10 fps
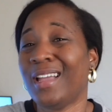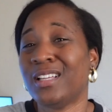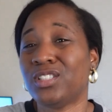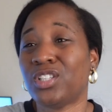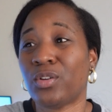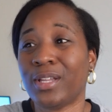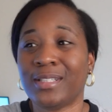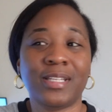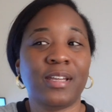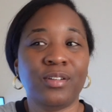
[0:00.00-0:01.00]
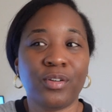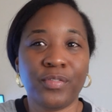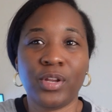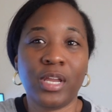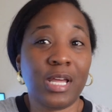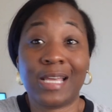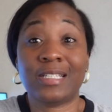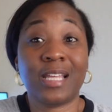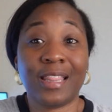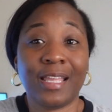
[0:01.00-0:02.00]
And so they say, you know, if he has
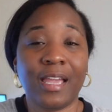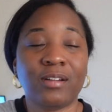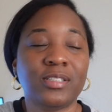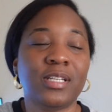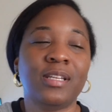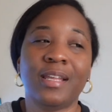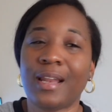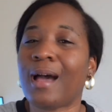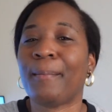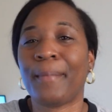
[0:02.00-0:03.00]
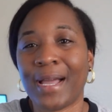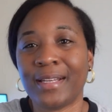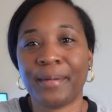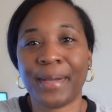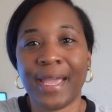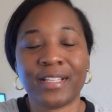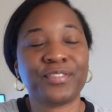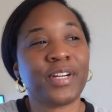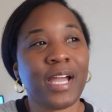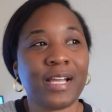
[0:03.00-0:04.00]
nothing else. And then my dumb ass
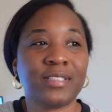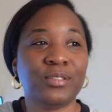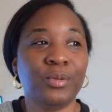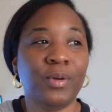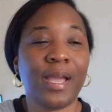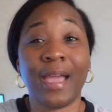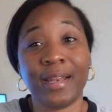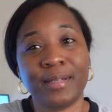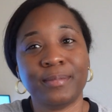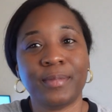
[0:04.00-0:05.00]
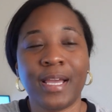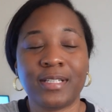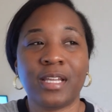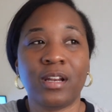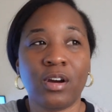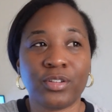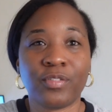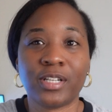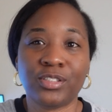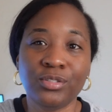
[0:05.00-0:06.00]
forgot to add him as an
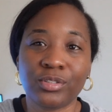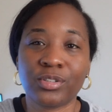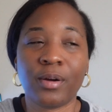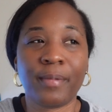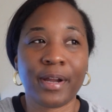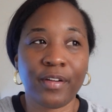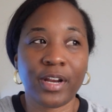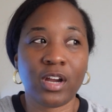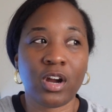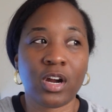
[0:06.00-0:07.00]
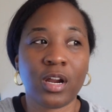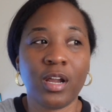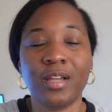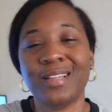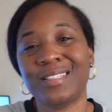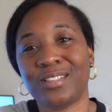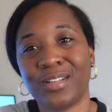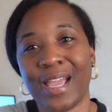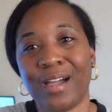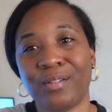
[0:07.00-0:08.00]
authorized user on my credit card. So
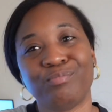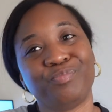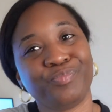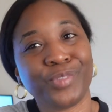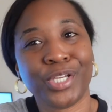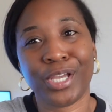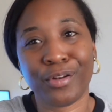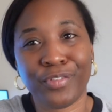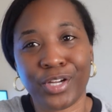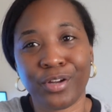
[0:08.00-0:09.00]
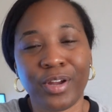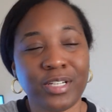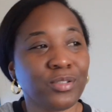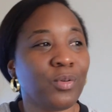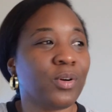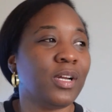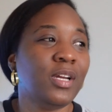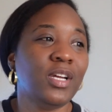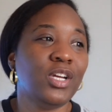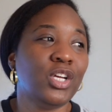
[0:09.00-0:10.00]
now he got a fucking credit score.
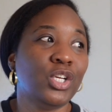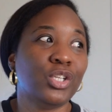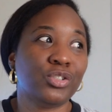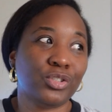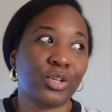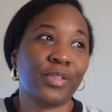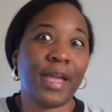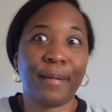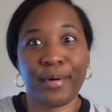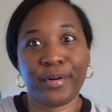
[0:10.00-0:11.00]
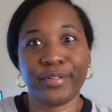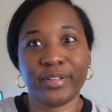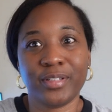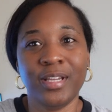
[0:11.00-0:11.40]
So that part.